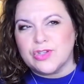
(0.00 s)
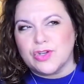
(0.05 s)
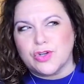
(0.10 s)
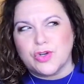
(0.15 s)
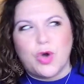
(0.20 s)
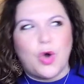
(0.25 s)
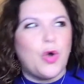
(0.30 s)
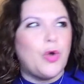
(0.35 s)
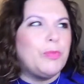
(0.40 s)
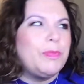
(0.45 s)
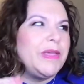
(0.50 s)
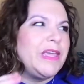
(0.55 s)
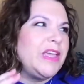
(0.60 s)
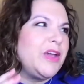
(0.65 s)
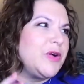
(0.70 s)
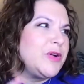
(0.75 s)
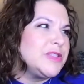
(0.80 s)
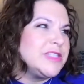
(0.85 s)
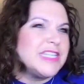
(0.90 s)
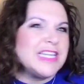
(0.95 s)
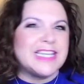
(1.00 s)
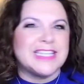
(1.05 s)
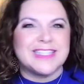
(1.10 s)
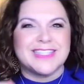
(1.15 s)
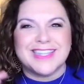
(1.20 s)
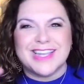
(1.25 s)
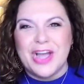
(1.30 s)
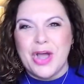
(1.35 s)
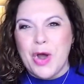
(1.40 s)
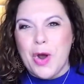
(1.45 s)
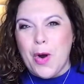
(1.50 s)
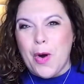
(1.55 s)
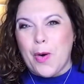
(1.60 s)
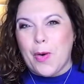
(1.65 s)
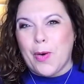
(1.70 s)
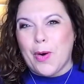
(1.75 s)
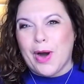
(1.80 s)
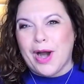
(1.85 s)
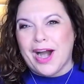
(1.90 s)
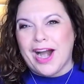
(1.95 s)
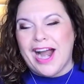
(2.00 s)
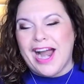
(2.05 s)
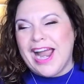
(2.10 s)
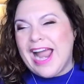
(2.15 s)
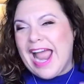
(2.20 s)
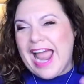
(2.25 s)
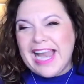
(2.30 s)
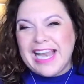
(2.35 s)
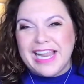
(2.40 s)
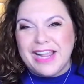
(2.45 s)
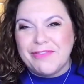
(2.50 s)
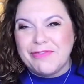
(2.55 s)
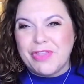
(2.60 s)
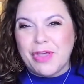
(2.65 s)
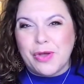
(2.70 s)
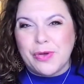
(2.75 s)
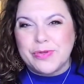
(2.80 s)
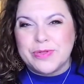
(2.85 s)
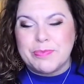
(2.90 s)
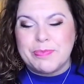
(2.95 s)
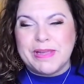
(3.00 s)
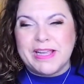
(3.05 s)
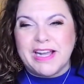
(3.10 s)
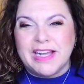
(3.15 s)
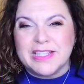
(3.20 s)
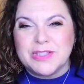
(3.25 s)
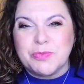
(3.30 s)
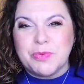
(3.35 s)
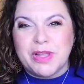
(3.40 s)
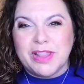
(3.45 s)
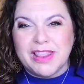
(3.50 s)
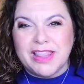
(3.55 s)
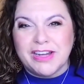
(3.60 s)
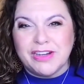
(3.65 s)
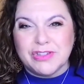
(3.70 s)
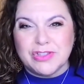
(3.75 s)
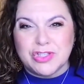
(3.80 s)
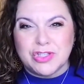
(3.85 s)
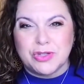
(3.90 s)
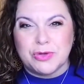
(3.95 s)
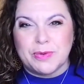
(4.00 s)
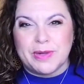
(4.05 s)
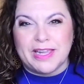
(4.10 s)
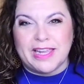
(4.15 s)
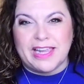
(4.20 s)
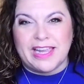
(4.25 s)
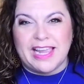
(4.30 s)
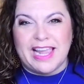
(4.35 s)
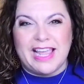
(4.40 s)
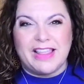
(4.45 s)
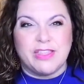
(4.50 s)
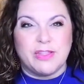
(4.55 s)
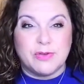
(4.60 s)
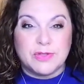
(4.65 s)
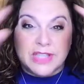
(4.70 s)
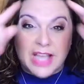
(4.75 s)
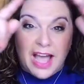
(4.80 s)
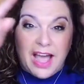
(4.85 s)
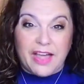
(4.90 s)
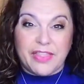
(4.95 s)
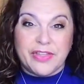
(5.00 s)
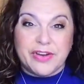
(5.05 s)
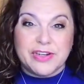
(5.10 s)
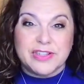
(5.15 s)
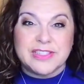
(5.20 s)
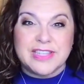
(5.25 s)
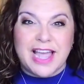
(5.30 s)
or Colby or DISC or any of those, because what they're doing in those other